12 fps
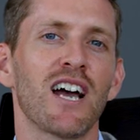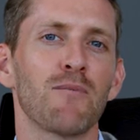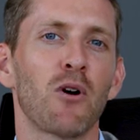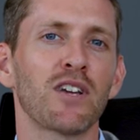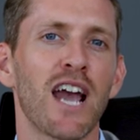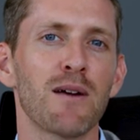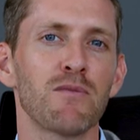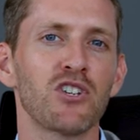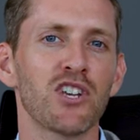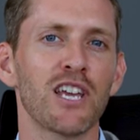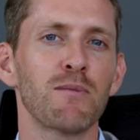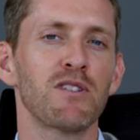on
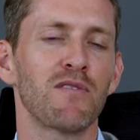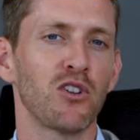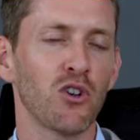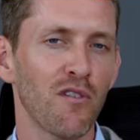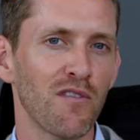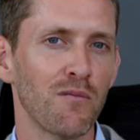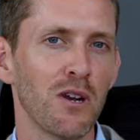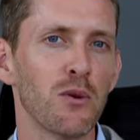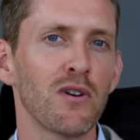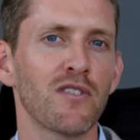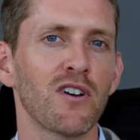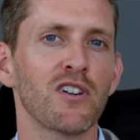Cameron James. If you're not
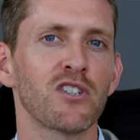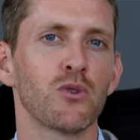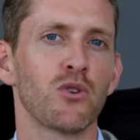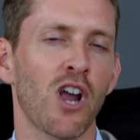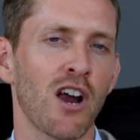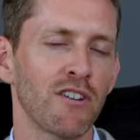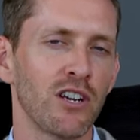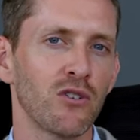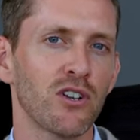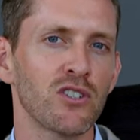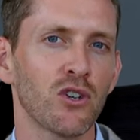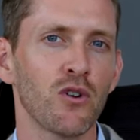familiar with us or you're currently
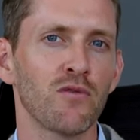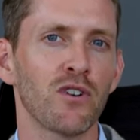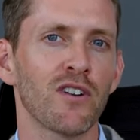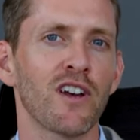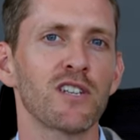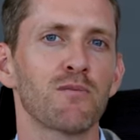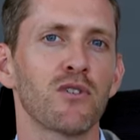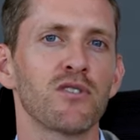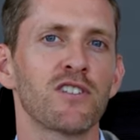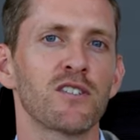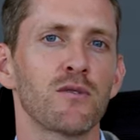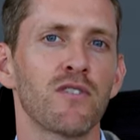looking to go through an advice
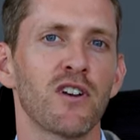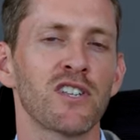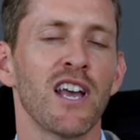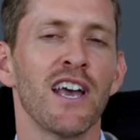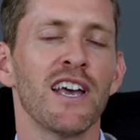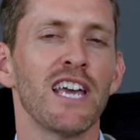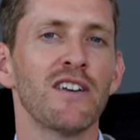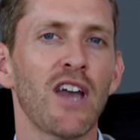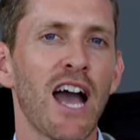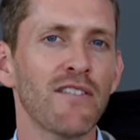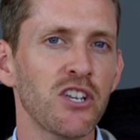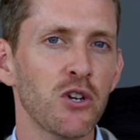process with us,
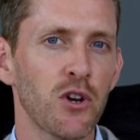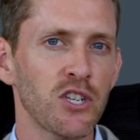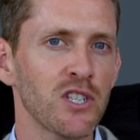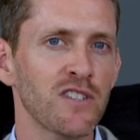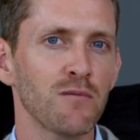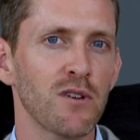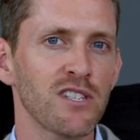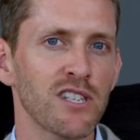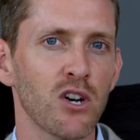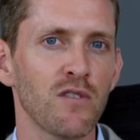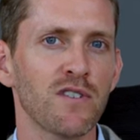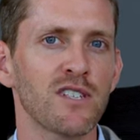if you have any questions for
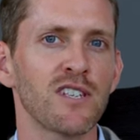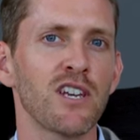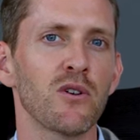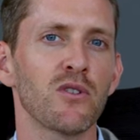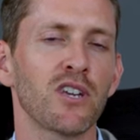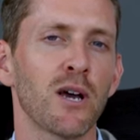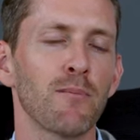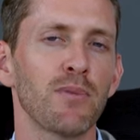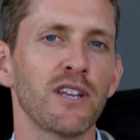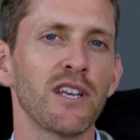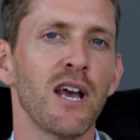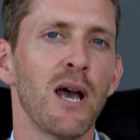myself as CEO of the
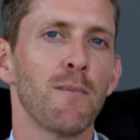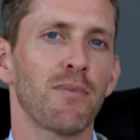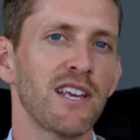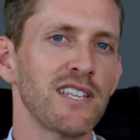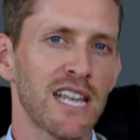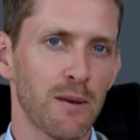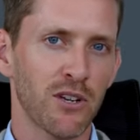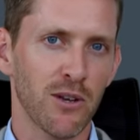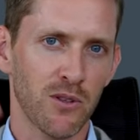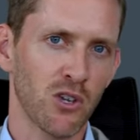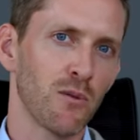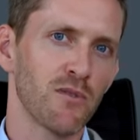company, please let me
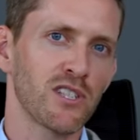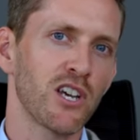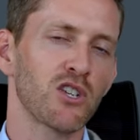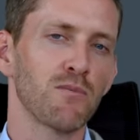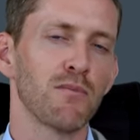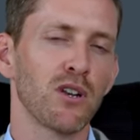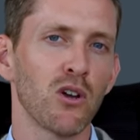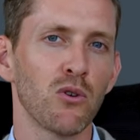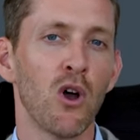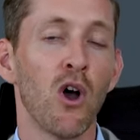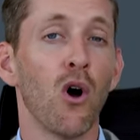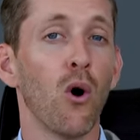know in the comment section
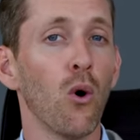below,